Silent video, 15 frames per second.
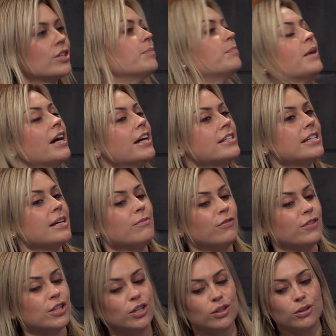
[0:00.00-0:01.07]
But Tim,
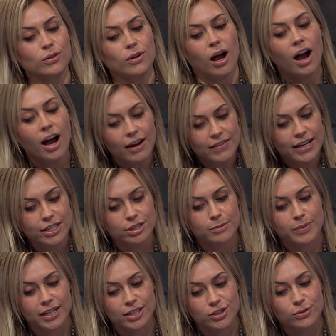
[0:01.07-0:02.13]
for you, I've actually
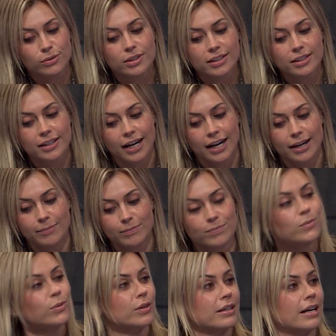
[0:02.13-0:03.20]
picked your
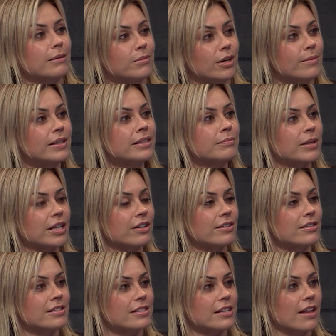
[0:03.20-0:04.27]
World Cup moment,
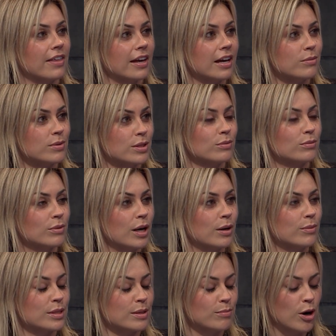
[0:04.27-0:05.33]
because I think it was
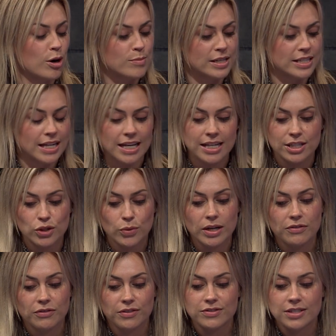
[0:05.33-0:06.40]
a moment in
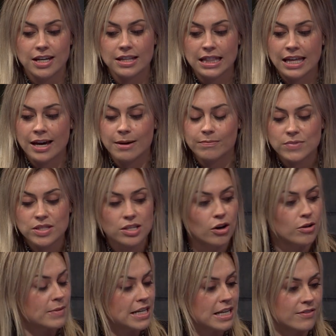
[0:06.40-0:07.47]
2015 that
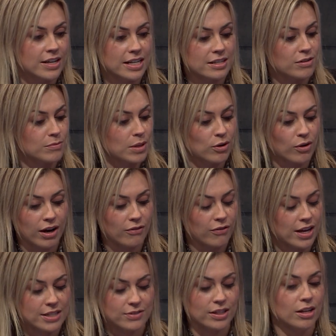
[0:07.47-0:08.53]
so many of us who've been cricket
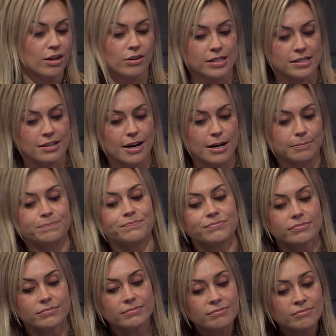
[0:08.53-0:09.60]
fans for the longest time,
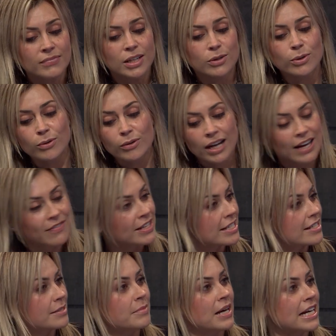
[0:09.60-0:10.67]
we were all like, this
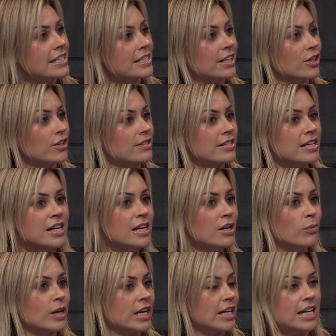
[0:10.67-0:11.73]
is amazing, because
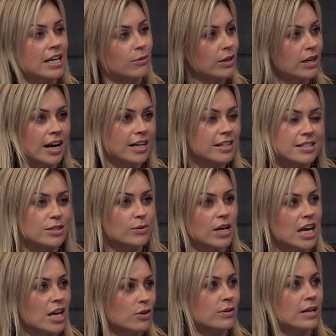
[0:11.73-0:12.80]
I can still
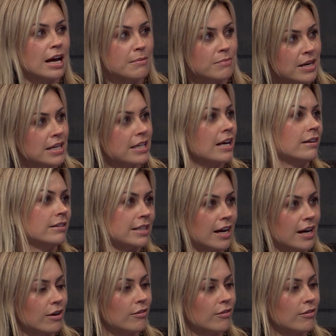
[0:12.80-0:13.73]
hear your name being yelled out